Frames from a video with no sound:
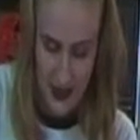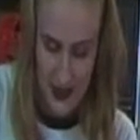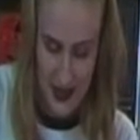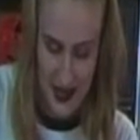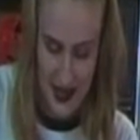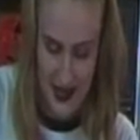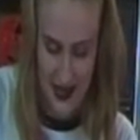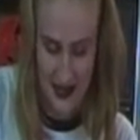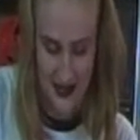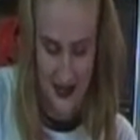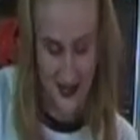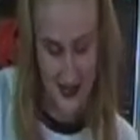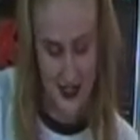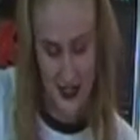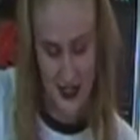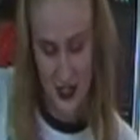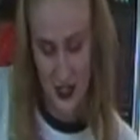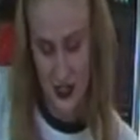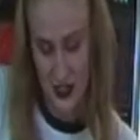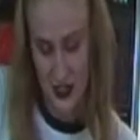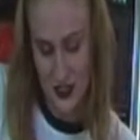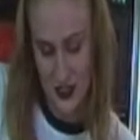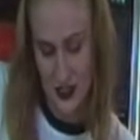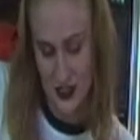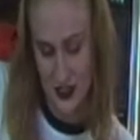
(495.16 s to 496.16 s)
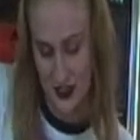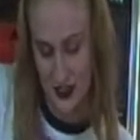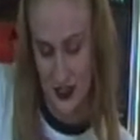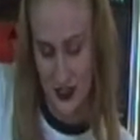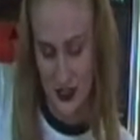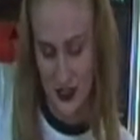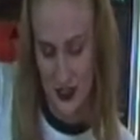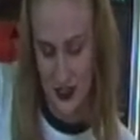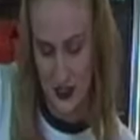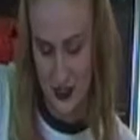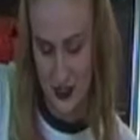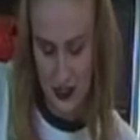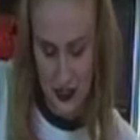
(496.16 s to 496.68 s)
And it's not
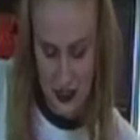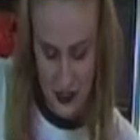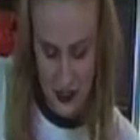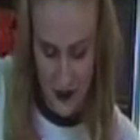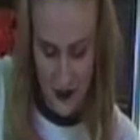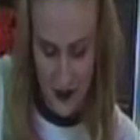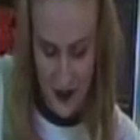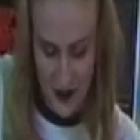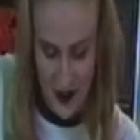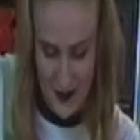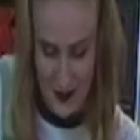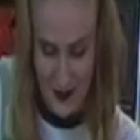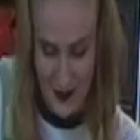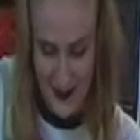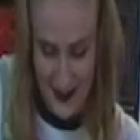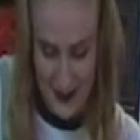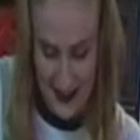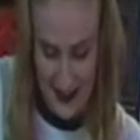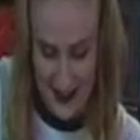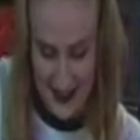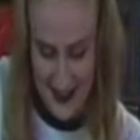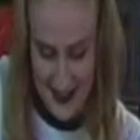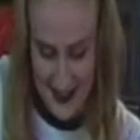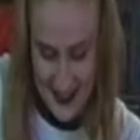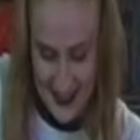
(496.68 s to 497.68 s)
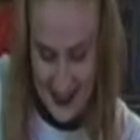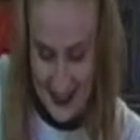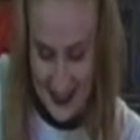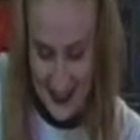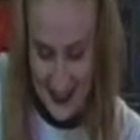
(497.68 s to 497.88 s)
doing much.